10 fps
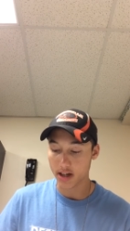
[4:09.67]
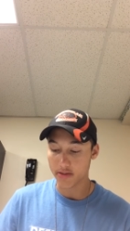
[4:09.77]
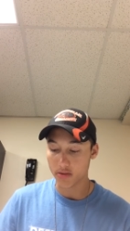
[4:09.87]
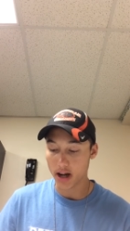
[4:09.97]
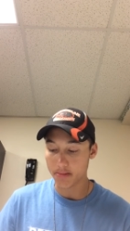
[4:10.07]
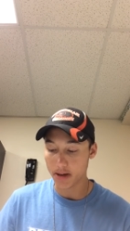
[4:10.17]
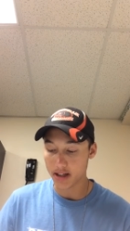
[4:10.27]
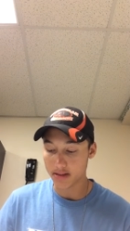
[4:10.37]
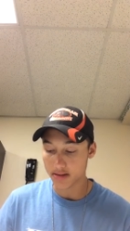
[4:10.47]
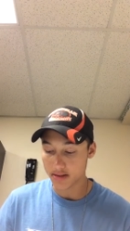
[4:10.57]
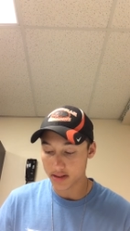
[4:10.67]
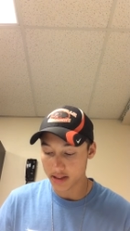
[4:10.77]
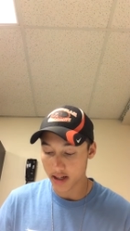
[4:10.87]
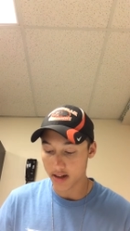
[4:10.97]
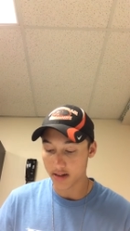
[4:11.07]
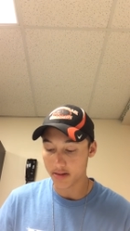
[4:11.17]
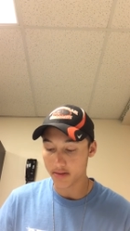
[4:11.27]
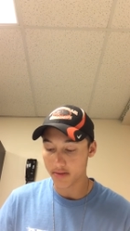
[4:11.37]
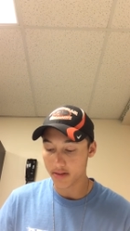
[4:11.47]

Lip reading: of a red blood cell